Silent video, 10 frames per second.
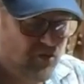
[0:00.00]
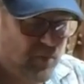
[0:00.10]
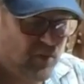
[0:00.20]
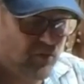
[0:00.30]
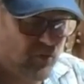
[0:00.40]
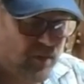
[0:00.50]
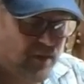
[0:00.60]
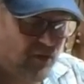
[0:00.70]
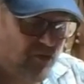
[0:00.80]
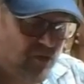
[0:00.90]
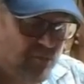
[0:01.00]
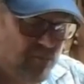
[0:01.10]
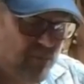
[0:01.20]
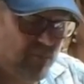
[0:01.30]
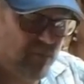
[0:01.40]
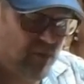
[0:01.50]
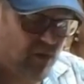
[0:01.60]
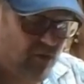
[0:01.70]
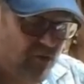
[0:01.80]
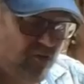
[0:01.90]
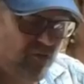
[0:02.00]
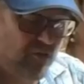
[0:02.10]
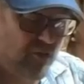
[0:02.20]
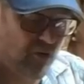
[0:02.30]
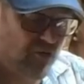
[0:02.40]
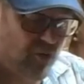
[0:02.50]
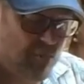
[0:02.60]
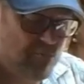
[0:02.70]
Sprinkle directly onto a